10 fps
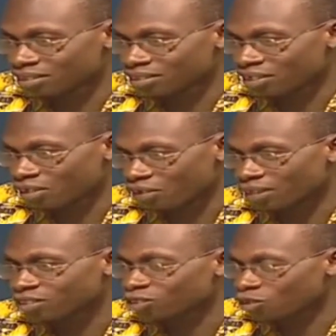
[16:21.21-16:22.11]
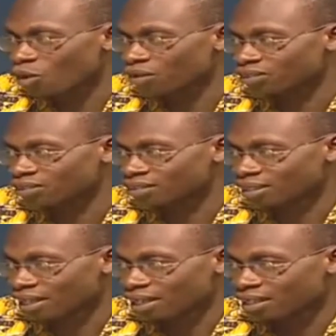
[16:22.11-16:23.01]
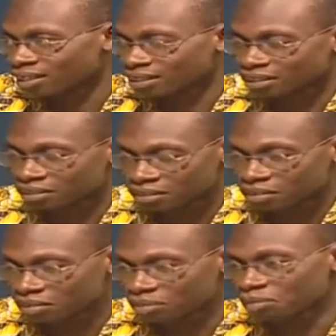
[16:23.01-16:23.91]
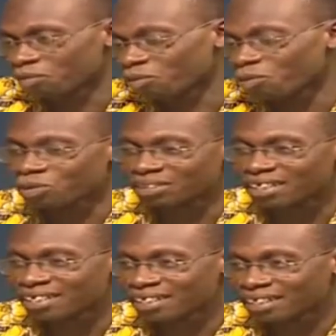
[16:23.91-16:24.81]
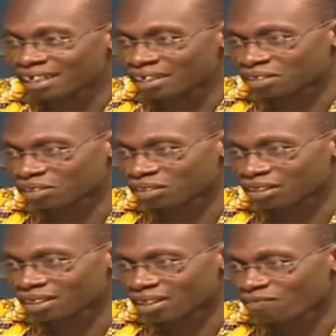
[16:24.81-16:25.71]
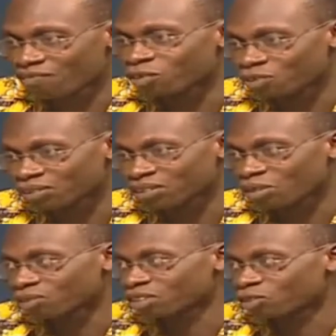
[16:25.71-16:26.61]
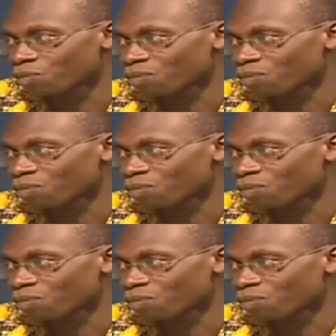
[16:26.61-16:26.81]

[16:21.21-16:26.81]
creating stories that are, we say that futuristic or dystopian.